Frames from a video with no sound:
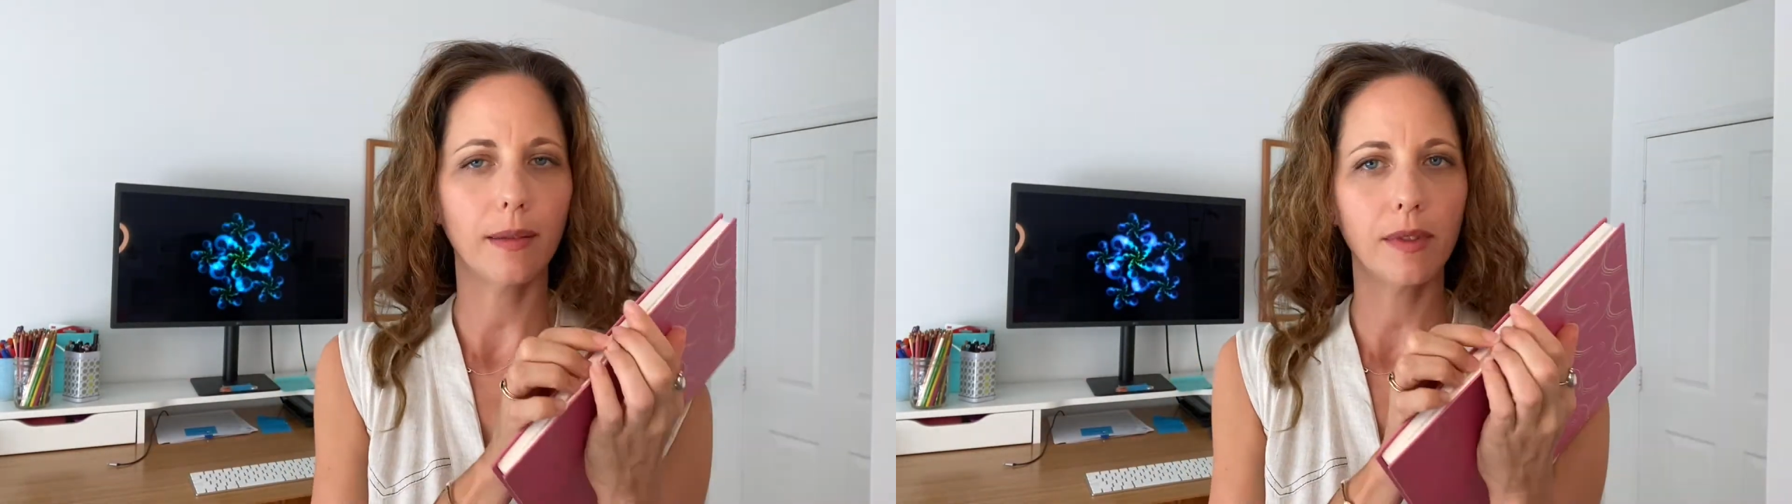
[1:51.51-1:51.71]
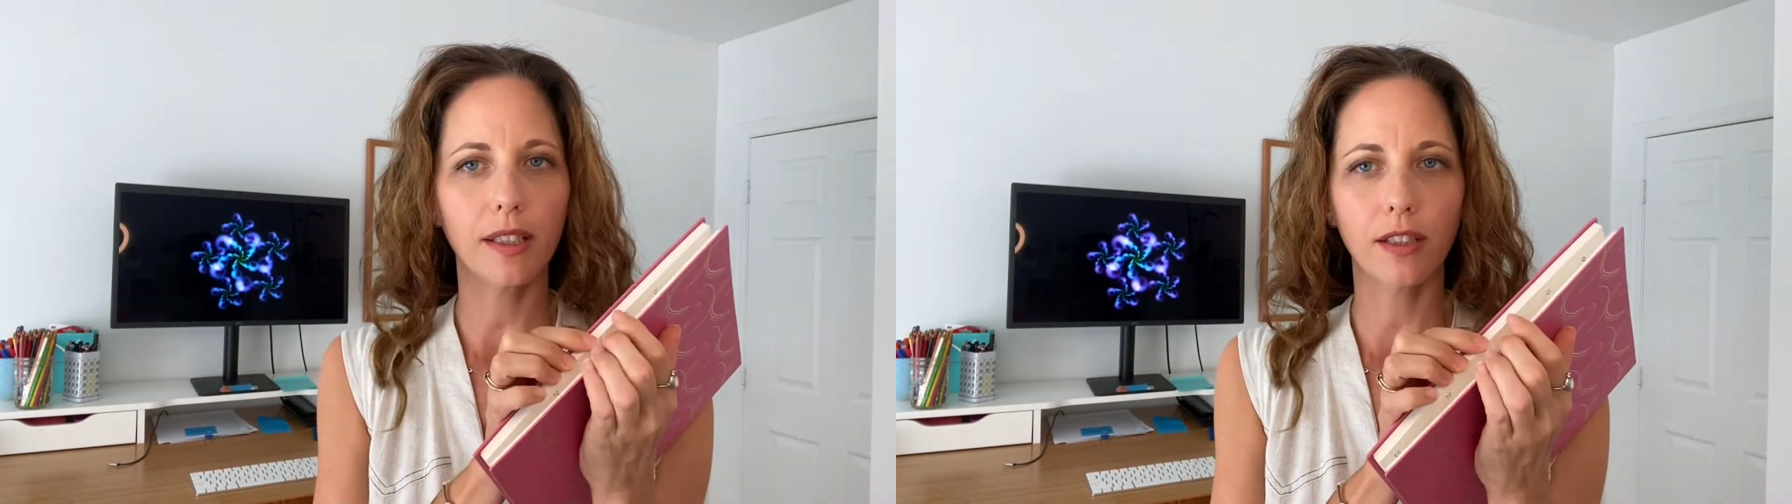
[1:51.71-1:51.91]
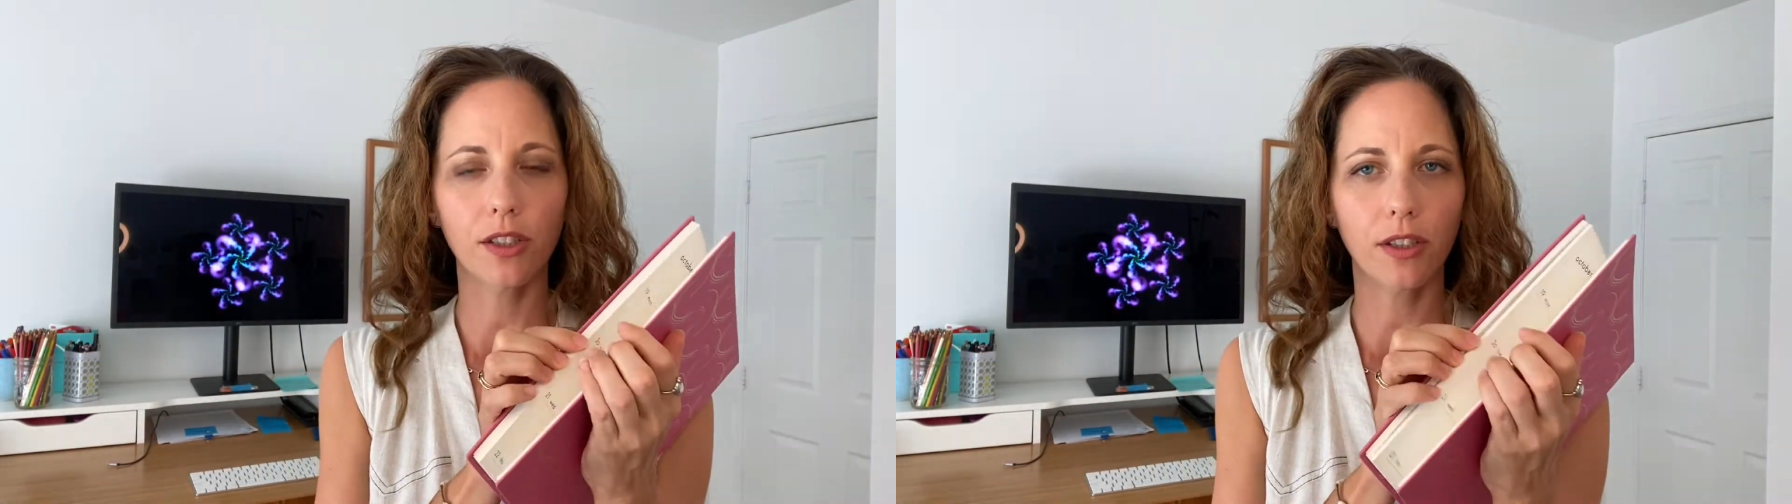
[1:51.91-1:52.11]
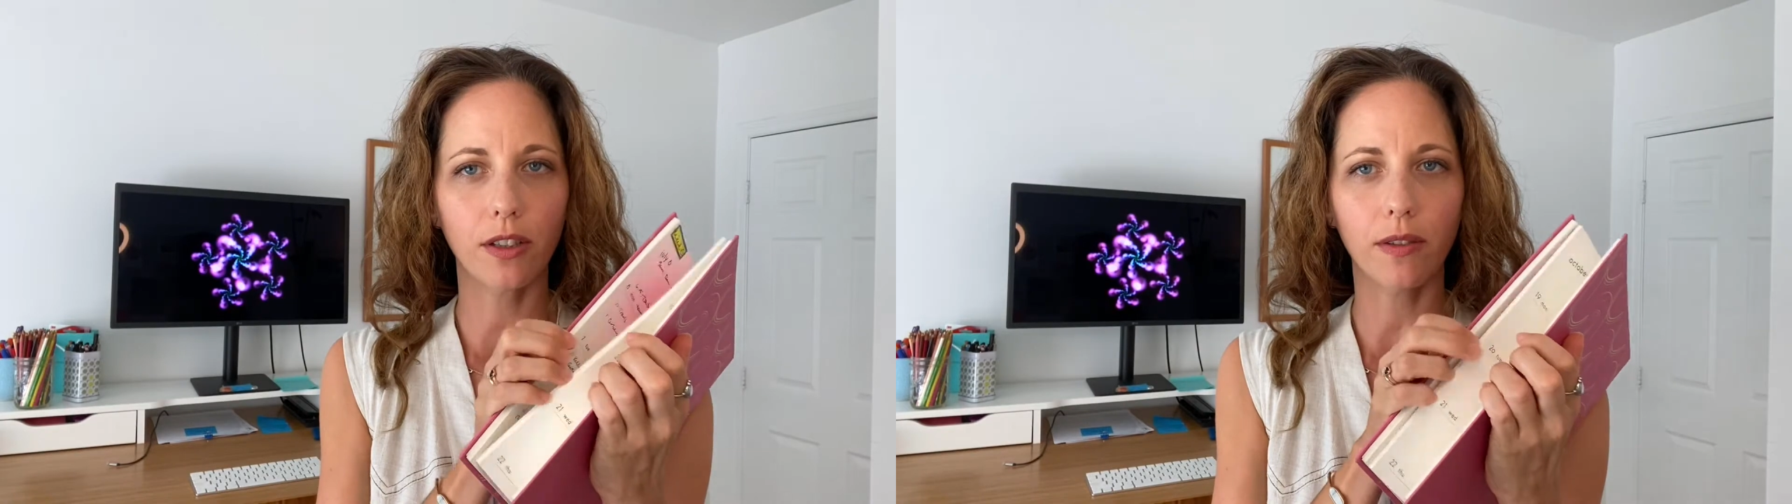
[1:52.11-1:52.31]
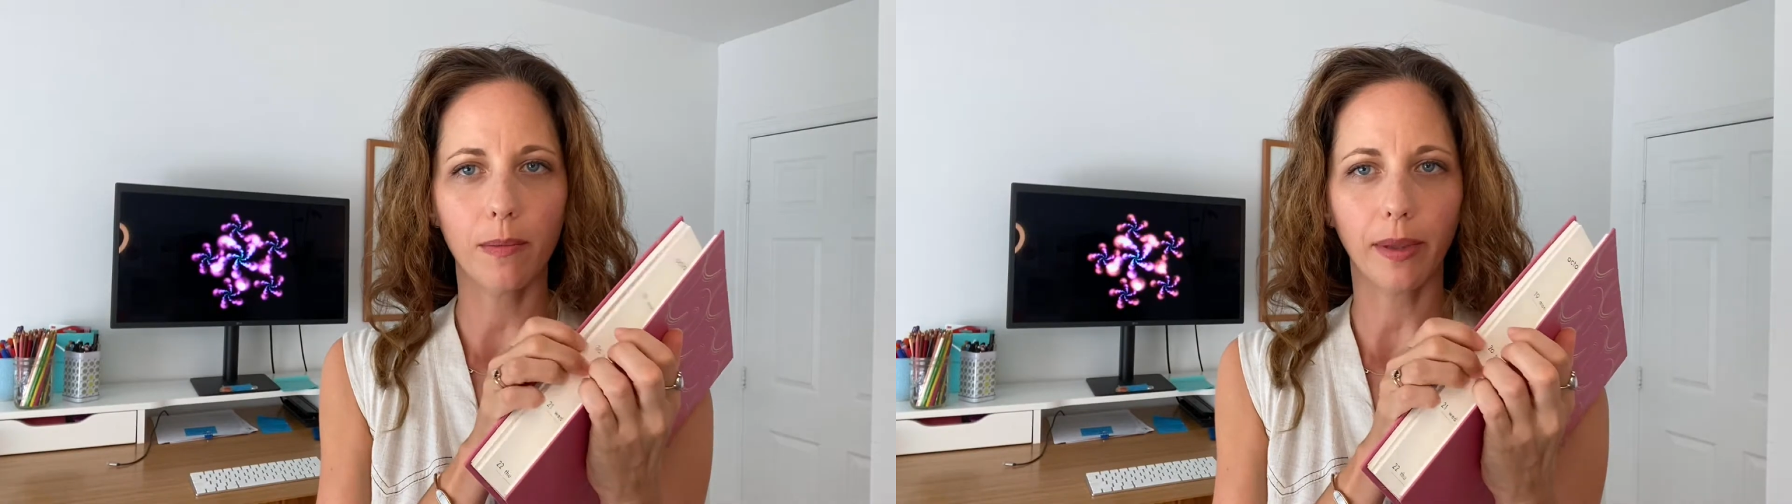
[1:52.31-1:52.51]
I'm just going to show
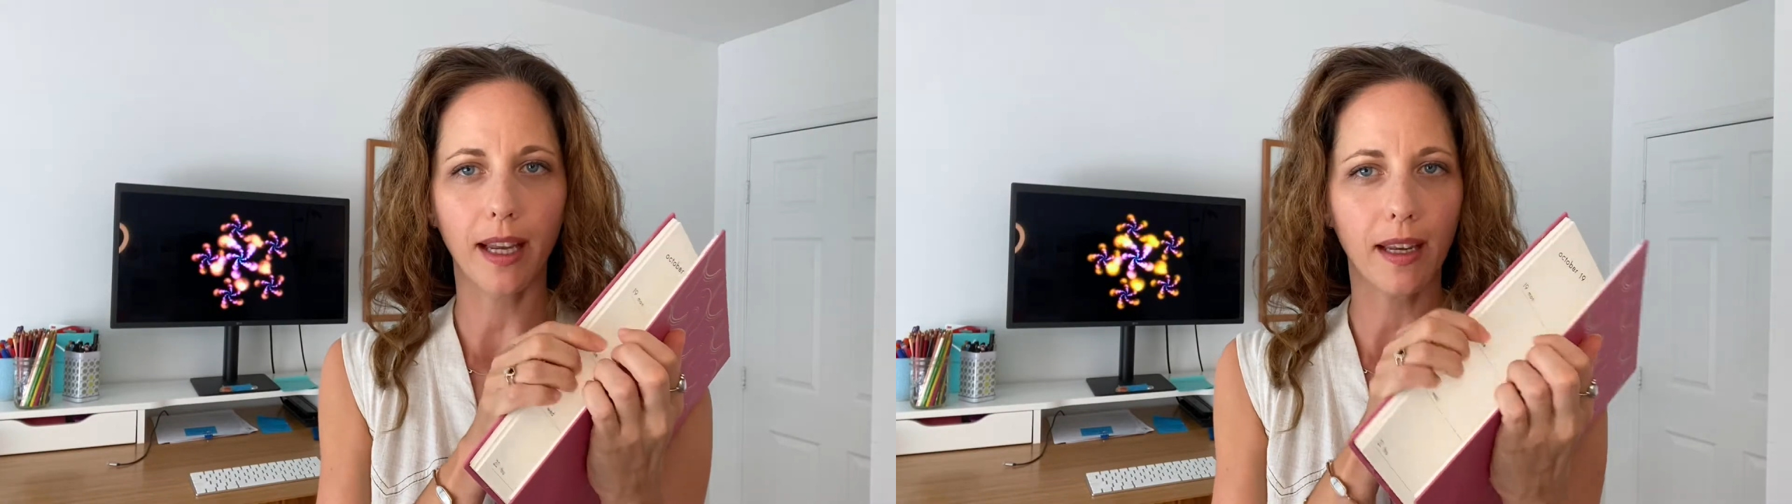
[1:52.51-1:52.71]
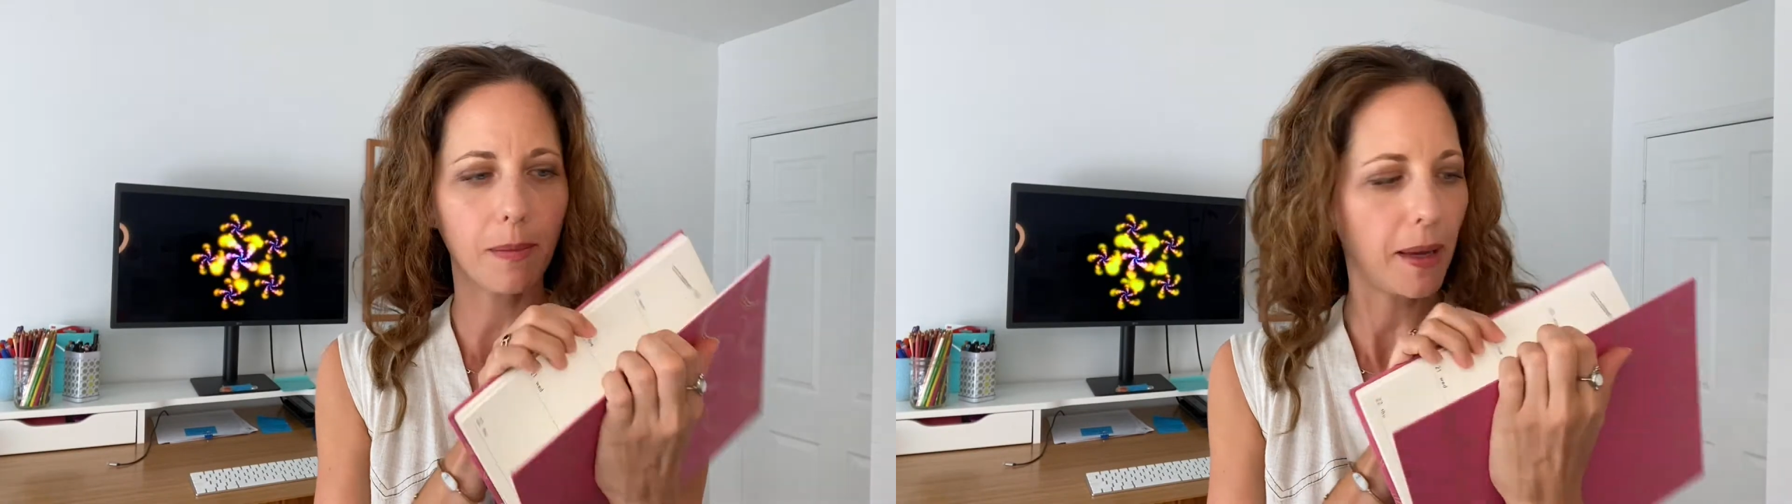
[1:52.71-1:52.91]
you a blank